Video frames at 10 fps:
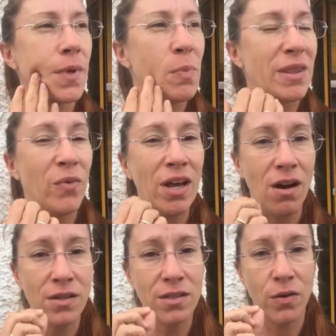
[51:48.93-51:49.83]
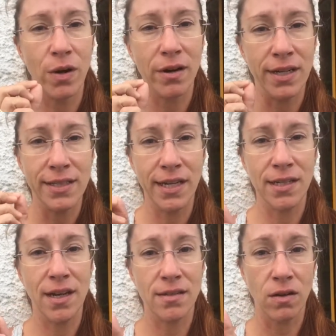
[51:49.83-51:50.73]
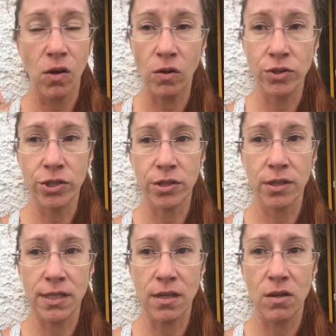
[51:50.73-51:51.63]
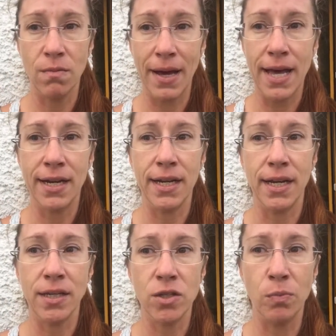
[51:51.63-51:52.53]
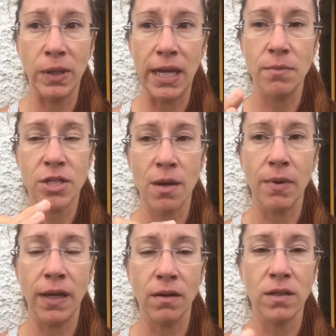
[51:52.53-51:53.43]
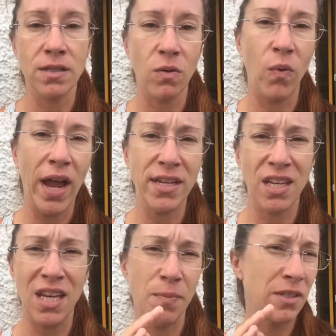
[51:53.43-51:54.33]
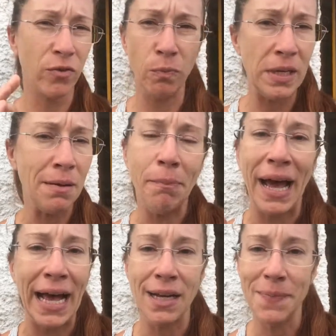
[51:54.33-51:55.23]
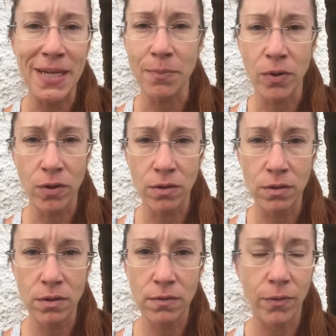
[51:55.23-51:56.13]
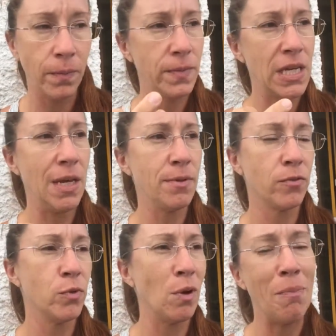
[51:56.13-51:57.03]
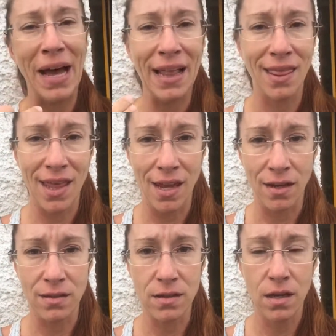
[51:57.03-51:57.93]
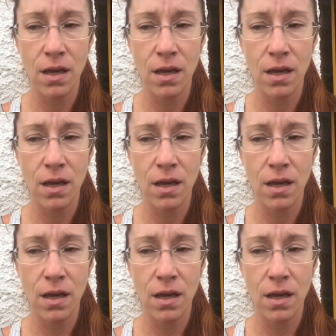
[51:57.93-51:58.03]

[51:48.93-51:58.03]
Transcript: But we also are addicted as a culture, as a humanity, to blame, shame, and guilt as a way to keep us from being bad people, from, to keep us from doing bad things.